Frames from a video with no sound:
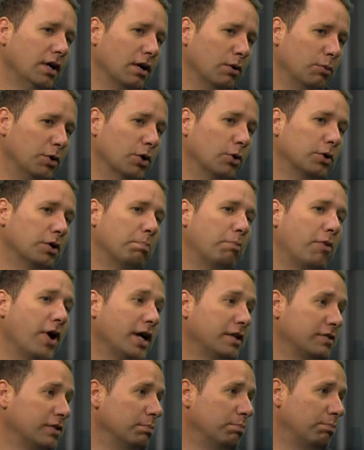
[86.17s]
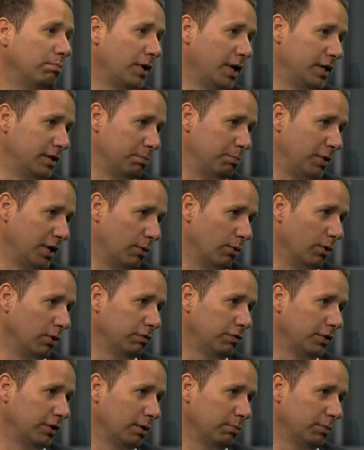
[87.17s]
We know that Brexit played a big role
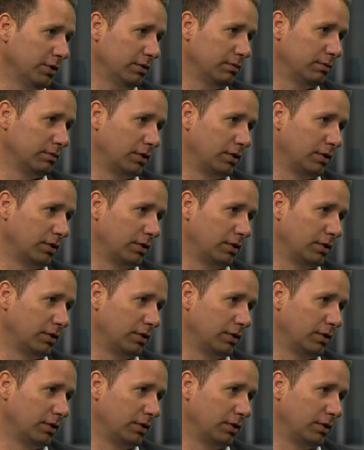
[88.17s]
for them.